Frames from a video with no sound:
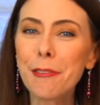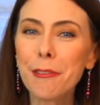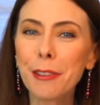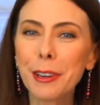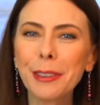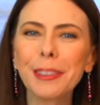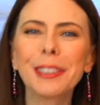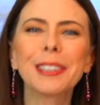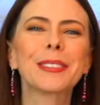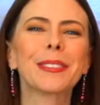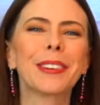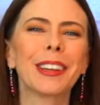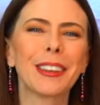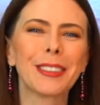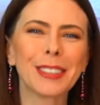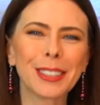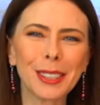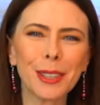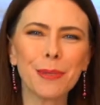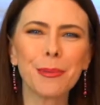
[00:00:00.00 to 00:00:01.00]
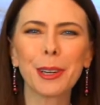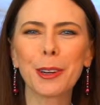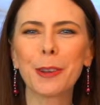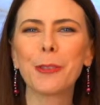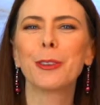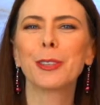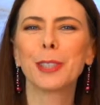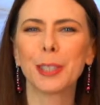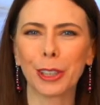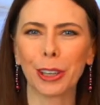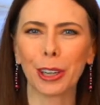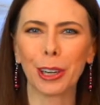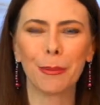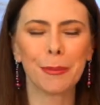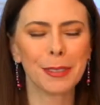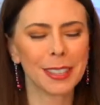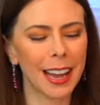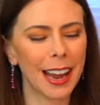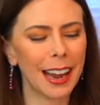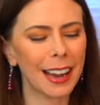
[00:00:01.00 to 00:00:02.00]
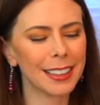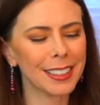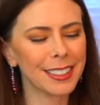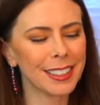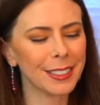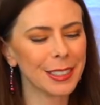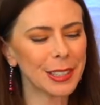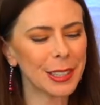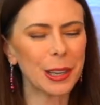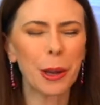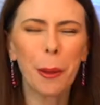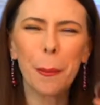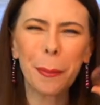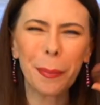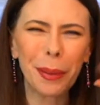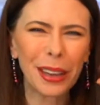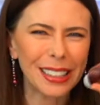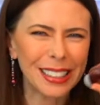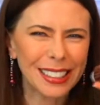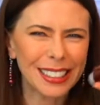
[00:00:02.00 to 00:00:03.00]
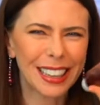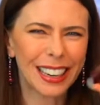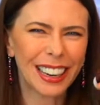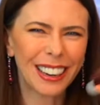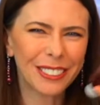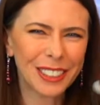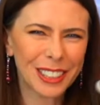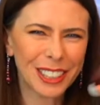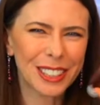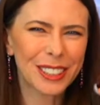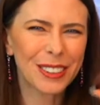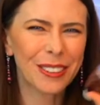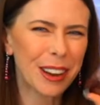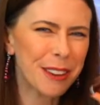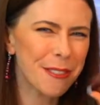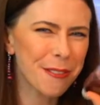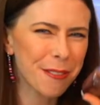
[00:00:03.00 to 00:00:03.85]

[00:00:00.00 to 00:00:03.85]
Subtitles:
fruit is one of those super cool syrups that has those little bits in it, which is quite